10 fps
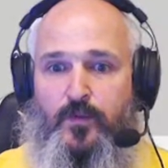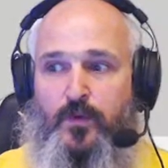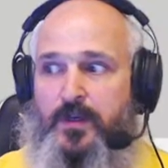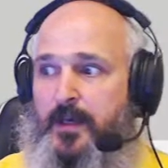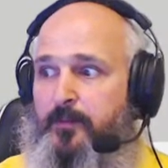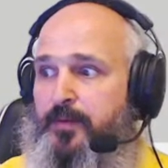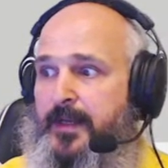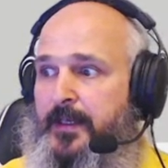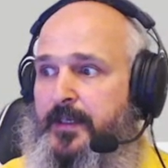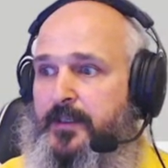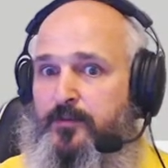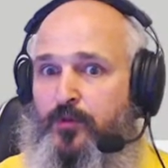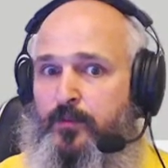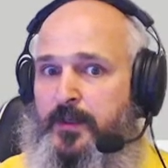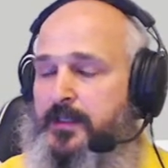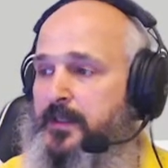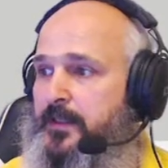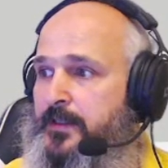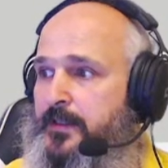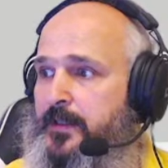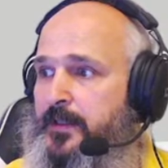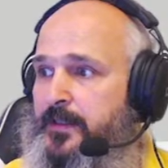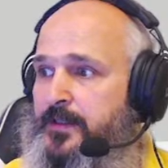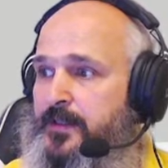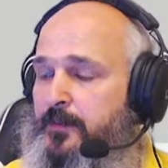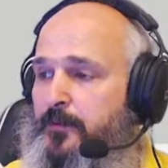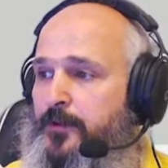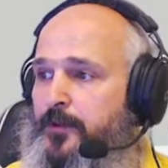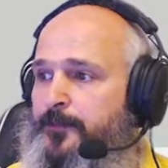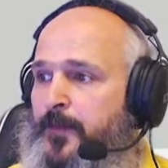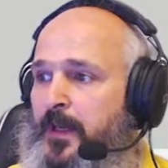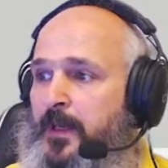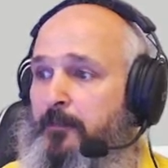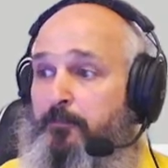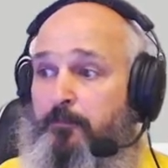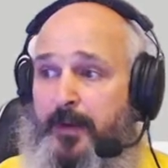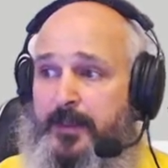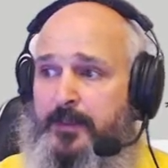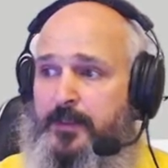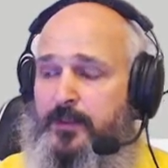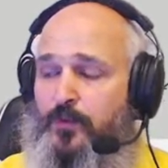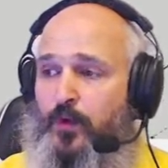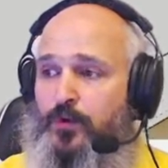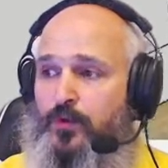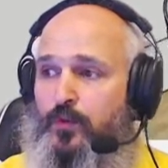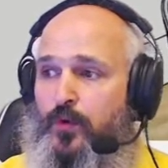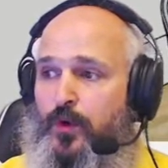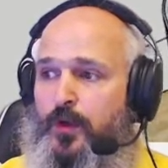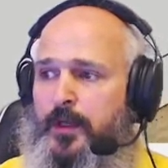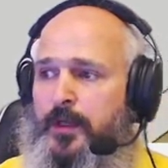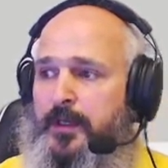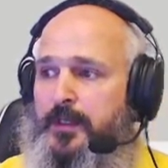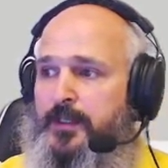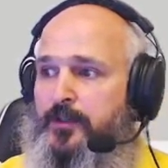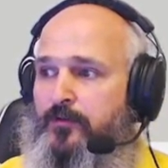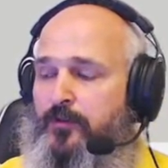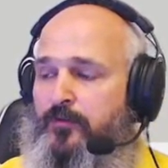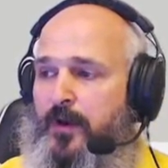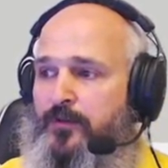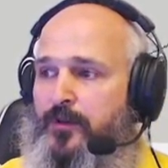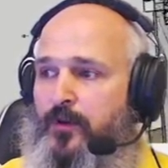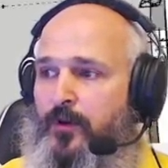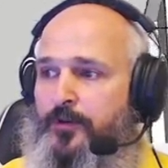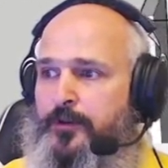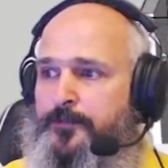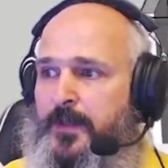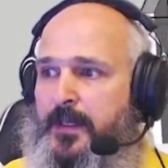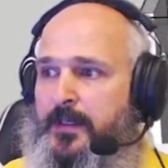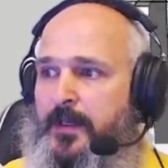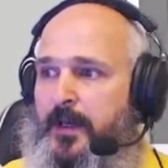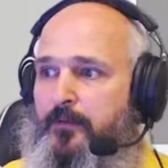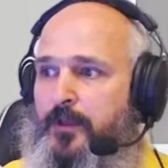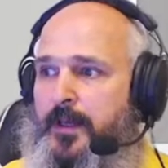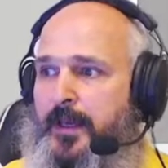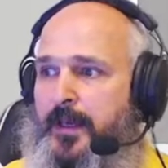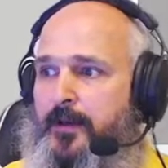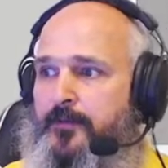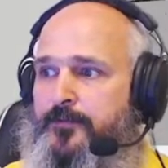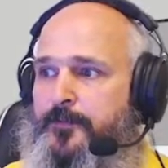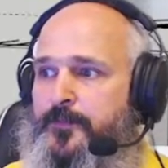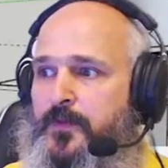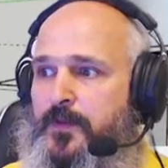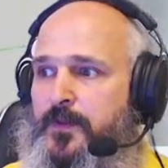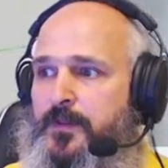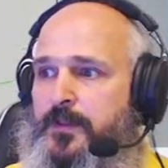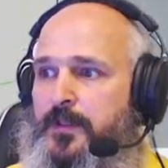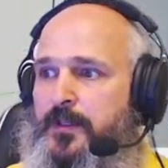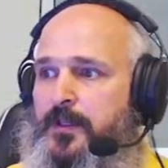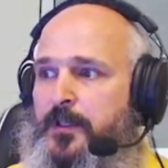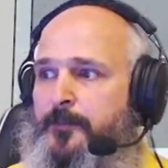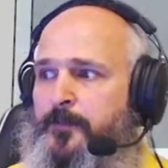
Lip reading: what I'm planning at the moment is a similar bended water wall here around the corner, and I will have the